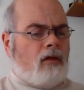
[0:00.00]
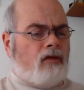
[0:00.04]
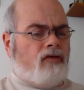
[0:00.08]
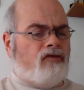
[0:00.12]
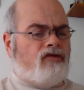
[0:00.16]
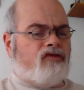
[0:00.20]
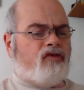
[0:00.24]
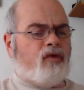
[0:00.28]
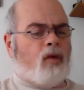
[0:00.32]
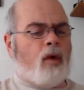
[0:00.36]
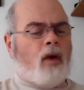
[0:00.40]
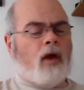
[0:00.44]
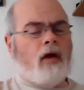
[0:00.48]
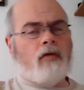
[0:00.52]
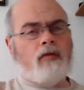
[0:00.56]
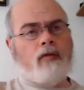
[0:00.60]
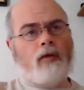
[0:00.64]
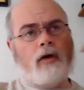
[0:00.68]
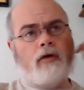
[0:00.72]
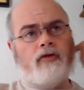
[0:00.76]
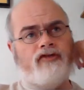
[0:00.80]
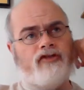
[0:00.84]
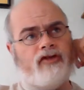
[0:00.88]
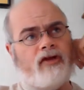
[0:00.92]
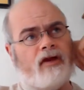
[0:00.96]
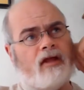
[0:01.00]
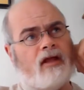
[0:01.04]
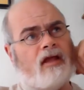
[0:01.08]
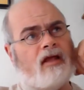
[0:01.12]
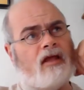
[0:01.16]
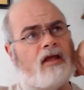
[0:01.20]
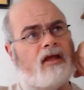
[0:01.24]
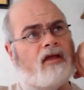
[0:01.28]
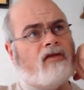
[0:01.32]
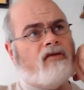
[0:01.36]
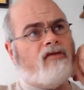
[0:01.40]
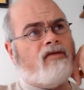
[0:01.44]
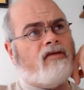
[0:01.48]
Soil erosion
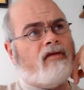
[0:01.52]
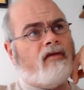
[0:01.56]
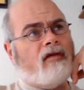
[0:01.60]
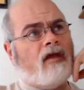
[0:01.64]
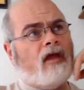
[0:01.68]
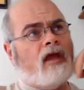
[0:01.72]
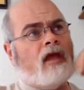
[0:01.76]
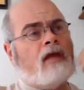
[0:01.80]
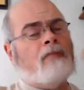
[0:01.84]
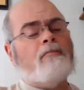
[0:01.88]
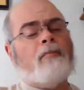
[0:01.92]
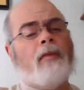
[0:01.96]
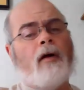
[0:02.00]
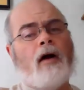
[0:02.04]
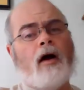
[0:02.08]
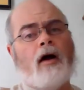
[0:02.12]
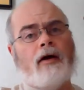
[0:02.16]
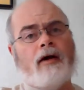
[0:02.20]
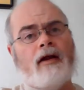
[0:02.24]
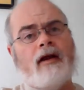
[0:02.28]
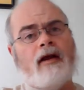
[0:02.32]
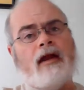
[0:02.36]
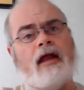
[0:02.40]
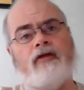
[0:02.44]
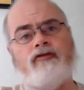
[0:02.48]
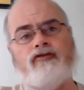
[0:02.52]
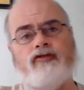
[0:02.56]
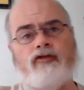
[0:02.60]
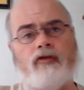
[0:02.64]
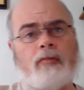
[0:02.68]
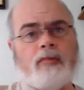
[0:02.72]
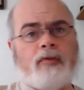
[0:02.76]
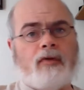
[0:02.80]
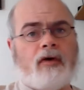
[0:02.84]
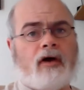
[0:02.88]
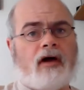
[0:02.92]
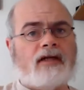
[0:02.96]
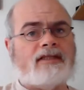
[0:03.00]
is in part a natural
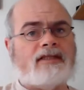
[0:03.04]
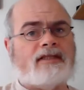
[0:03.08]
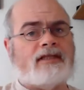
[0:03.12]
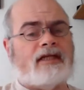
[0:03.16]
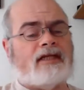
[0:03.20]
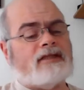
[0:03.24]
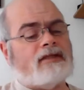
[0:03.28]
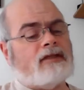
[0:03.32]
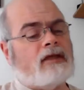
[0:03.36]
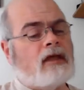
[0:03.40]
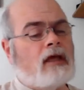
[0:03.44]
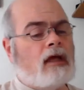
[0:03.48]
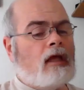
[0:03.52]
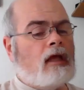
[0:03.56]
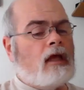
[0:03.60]
process.